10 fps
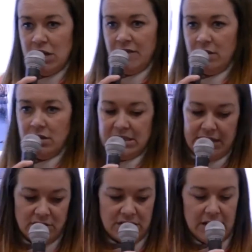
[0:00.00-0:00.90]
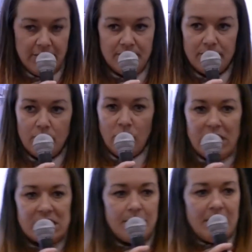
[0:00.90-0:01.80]
in our sales team. We
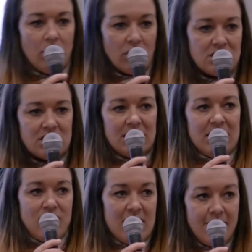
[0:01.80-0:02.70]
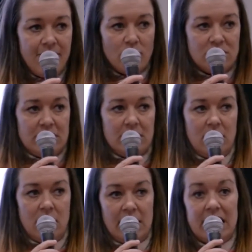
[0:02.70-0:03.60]
need to be constantly reinforcing the
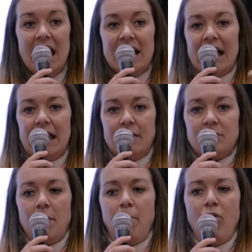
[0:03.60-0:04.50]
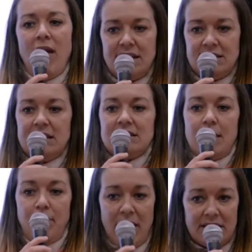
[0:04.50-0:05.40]
learning, getting them to practice
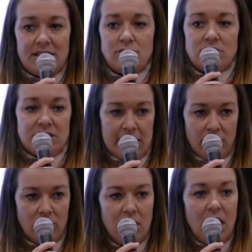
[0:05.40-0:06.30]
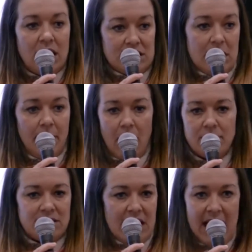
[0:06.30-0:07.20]
that practical skill until it
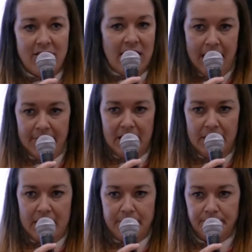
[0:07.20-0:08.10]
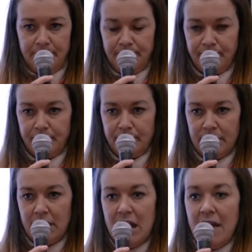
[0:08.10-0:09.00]
becomes inherent habit in them.
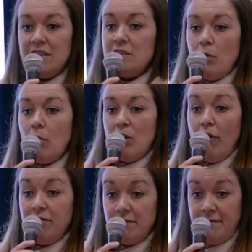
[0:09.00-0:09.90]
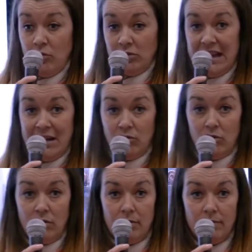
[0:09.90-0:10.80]
And this is what we often fall down
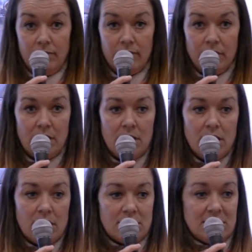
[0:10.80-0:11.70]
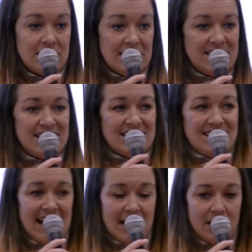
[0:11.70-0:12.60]
on. Statistics
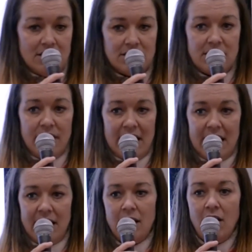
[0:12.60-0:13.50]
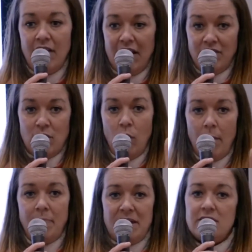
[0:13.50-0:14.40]
tell us that for every
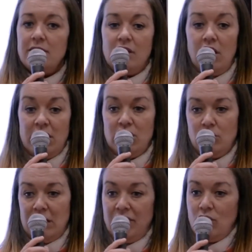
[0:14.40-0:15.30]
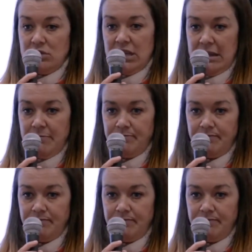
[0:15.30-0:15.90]
one piece of learning you give your team,